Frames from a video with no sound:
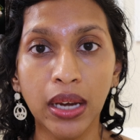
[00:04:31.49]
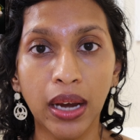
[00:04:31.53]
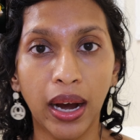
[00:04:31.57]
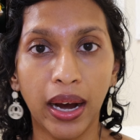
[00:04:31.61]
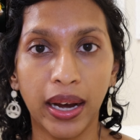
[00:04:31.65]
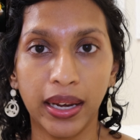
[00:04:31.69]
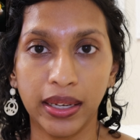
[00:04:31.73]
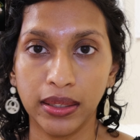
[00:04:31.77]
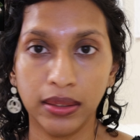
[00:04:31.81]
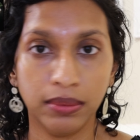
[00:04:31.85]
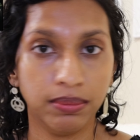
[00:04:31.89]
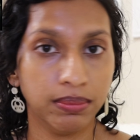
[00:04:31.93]

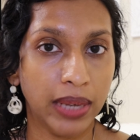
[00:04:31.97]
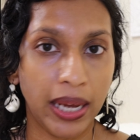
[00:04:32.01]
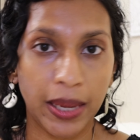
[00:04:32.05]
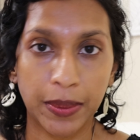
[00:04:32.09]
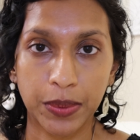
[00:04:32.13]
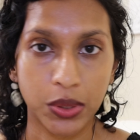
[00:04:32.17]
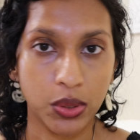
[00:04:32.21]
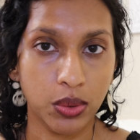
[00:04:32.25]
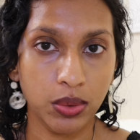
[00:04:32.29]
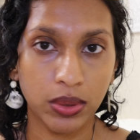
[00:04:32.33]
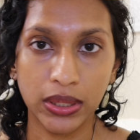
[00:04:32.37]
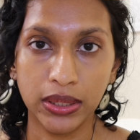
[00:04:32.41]
I
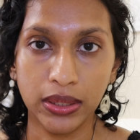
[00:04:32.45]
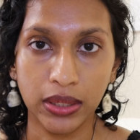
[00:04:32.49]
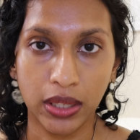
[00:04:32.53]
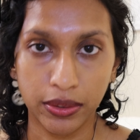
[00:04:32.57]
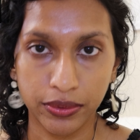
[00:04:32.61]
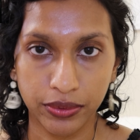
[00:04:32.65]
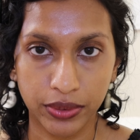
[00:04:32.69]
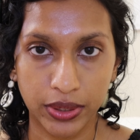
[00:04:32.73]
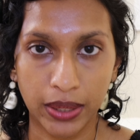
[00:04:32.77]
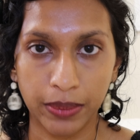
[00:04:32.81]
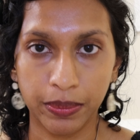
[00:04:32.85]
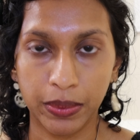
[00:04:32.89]
absolutely
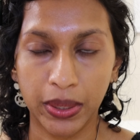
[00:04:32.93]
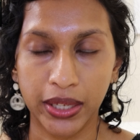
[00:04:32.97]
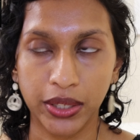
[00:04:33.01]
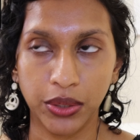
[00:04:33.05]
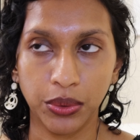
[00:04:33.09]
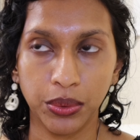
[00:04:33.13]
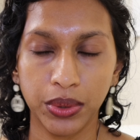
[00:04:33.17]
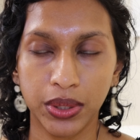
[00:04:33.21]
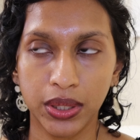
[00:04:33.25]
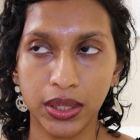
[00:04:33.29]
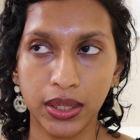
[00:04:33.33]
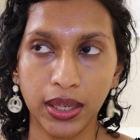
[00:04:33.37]
love them. I
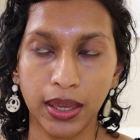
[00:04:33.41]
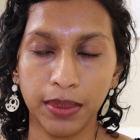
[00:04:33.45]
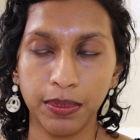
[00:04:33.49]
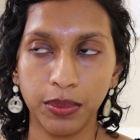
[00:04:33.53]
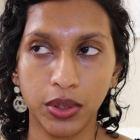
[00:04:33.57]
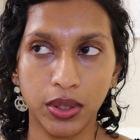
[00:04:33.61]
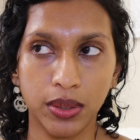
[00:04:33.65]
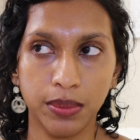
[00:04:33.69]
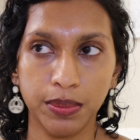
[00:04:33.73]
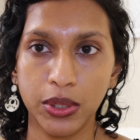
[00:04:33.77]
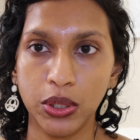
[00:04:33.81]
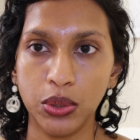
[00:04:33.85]
don't think I'm
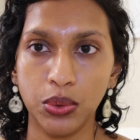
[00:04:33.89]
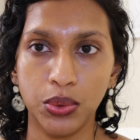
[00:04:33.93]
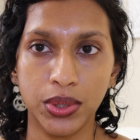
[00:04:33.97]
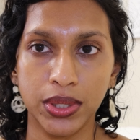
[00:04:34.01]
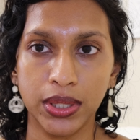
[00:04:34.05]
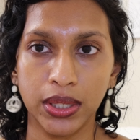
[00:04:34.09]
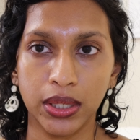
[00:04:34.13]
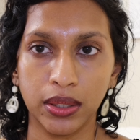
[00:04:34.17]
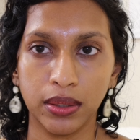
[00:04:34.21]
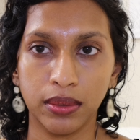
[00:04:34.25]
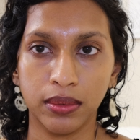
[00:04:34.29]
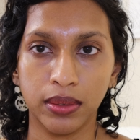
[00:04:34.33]
going to be
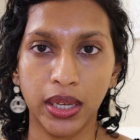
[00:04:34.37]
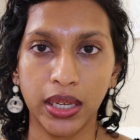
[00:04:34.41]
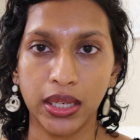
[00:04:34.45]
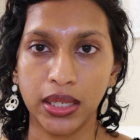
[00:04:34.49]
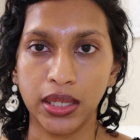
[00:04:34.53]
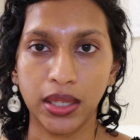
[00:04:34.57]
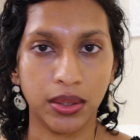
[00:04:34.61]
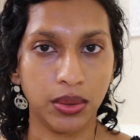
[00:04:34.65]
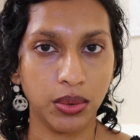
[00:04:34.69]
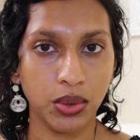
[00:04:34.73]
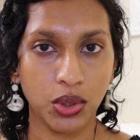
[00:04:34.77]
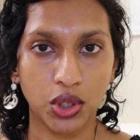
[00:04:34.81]
using
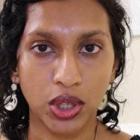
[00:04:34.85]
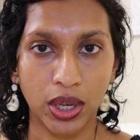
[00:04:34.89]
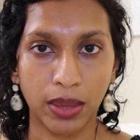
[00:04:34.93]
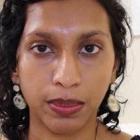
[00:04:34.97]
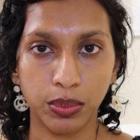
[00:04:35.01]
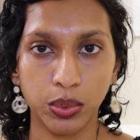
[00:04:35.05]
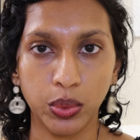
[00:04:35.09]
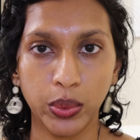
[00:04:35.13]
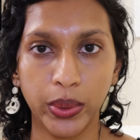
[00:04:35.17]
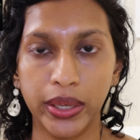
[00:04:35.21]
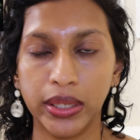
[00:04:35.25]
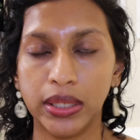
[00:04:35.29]
any other
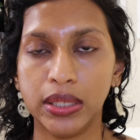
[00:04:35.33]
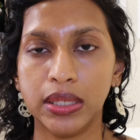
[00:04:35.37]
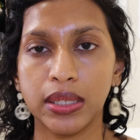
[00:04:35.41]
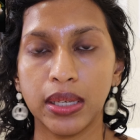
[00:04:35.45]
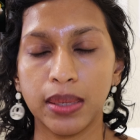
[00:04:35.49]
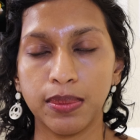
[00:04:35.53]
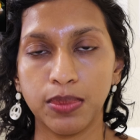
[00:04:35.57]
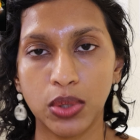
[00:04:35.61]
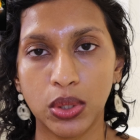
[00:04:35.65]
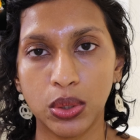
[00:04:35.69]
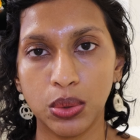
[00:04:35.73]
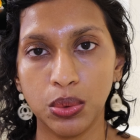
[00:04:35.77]
shampoo
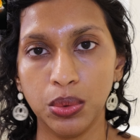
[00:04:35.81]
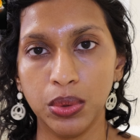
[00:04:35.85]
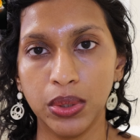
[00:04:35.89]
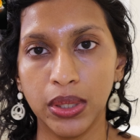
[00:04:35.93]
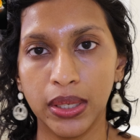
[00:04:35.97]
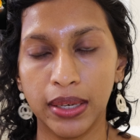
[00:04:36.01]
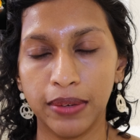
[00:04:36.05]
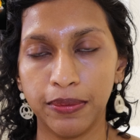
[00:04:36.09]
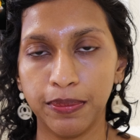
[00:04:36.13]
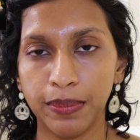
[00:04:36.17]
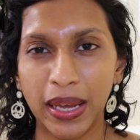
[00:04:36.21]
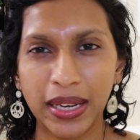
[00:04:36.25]
anytime soon,
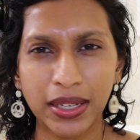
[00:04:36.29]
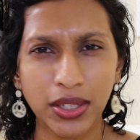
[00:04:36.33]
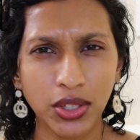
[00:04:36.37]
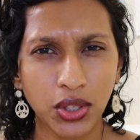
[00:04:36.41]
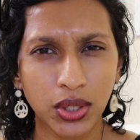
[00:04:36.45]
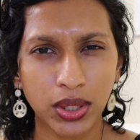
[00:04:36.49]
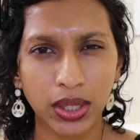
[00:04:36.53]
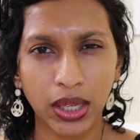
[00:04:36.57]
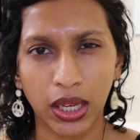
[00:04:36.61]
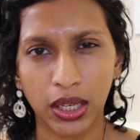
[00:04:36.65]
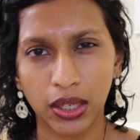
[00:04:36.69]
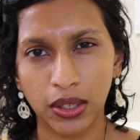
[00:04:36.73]
and I've managed
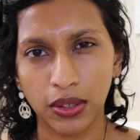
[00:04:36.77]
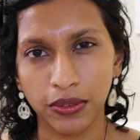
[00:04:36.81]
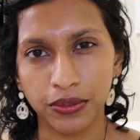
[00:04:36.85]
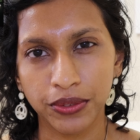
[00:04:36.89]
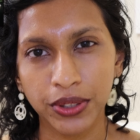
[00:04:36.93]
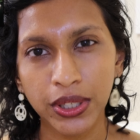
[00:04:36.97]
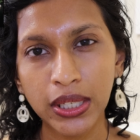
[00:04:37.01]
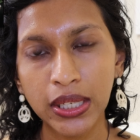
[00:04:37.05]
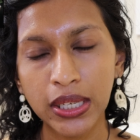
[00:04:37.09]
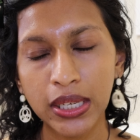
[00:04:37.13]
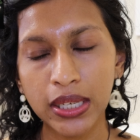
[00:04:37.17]
to kind of